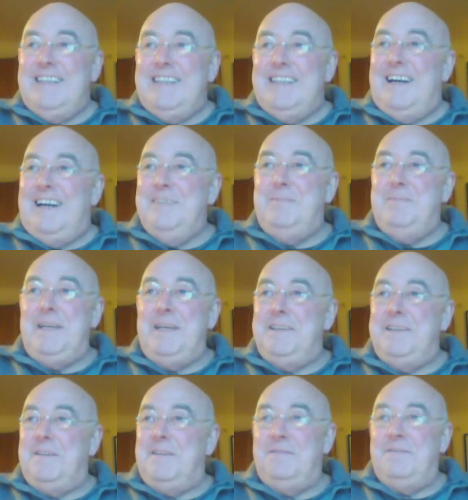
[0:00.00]
I've been
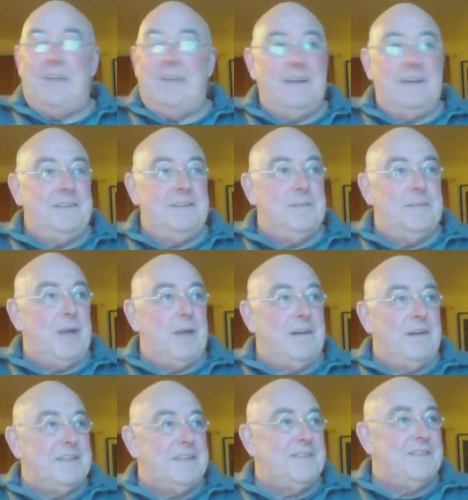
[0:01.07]
confined to
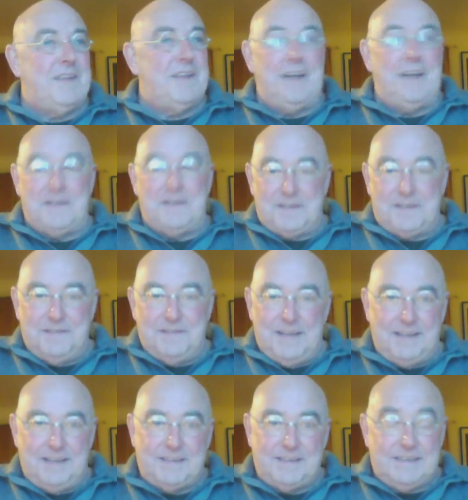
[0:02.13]
barracks for the last 2
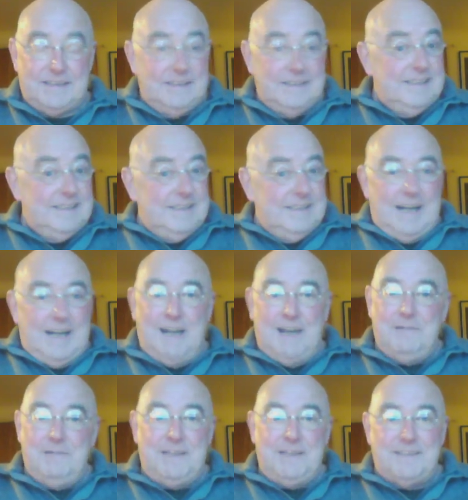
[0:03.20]
days. High
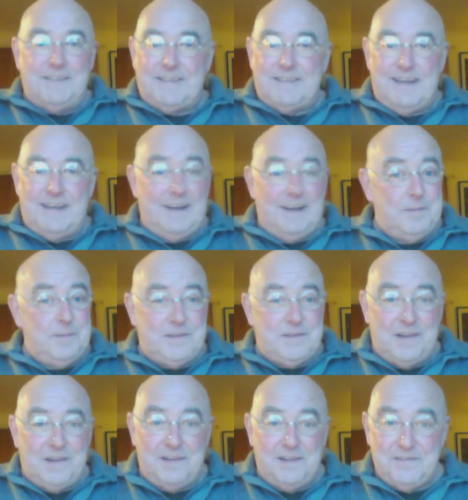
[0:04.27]
winds, up to
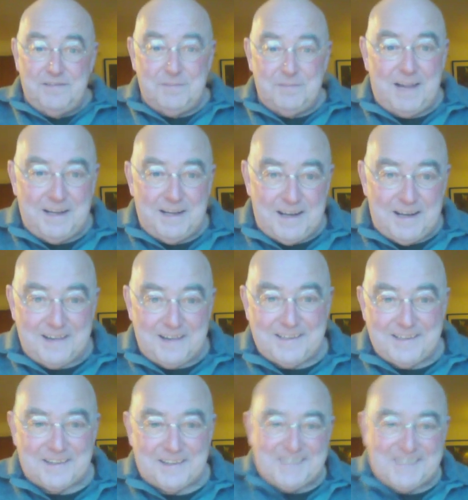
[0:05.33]
100 mile an hour
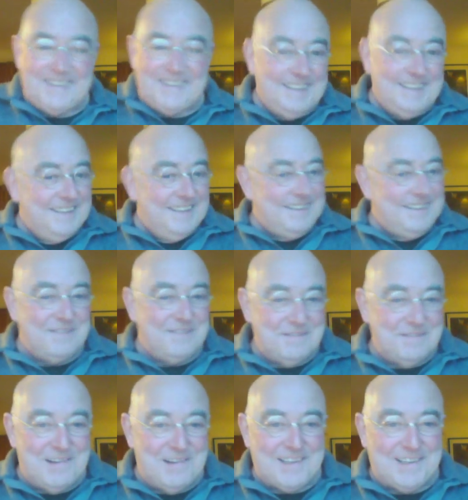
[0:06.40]
gusts. Different
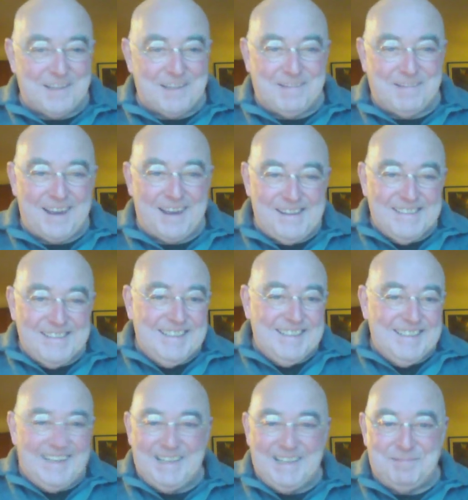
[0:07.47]
world up here,
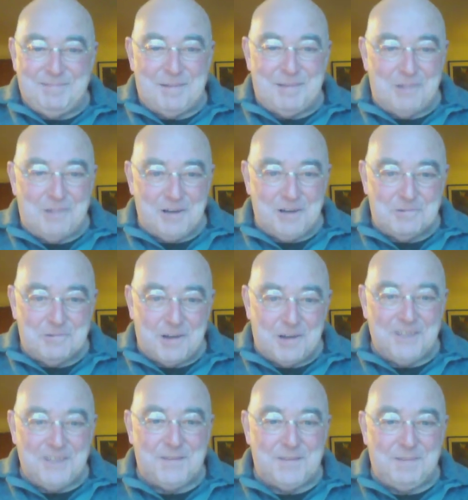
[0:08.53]
but what a
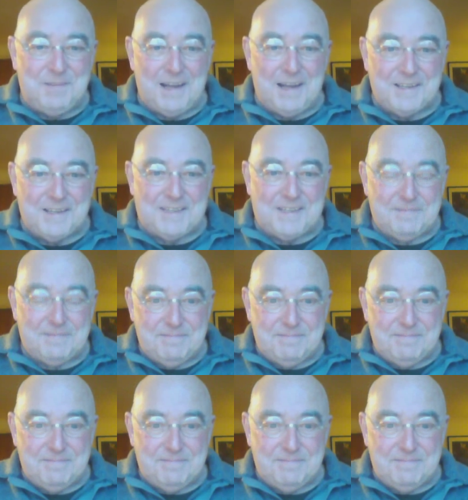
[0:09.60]
wonderful place.